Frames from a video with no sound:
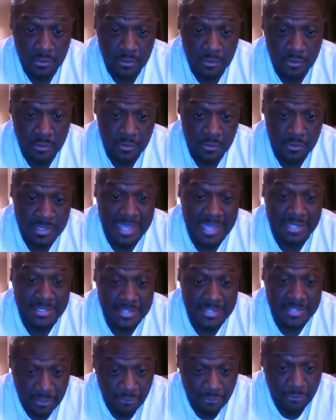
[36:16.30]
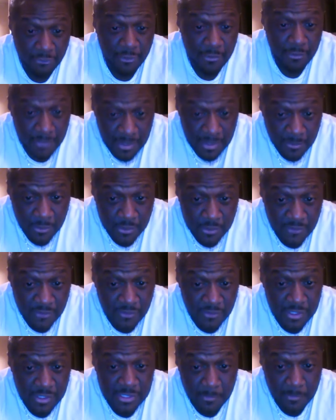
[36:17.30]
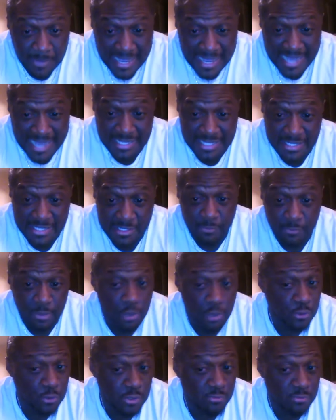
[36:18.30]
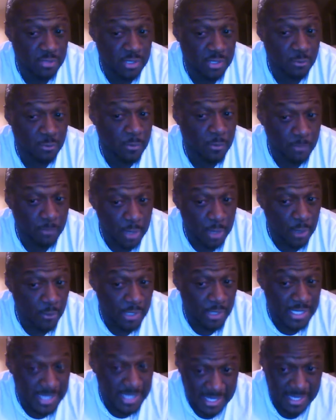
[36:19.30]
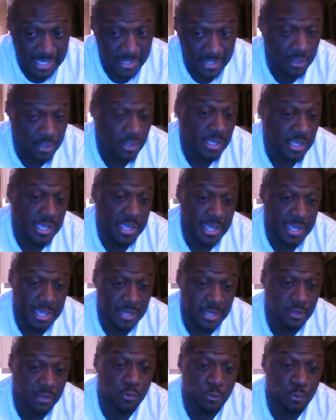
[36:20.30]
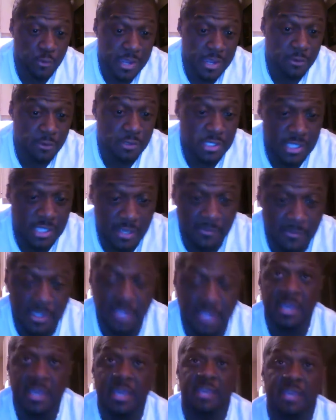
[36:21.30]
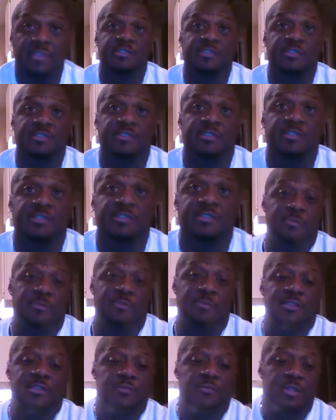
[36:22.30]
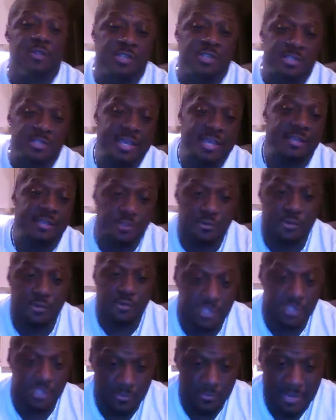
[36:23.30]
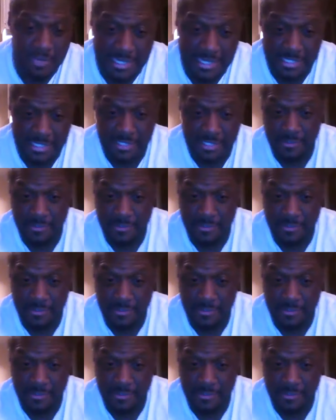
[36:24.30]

that different members of his body supposedly were buried in and around Kemet. And this goes back to when Set tore his body up.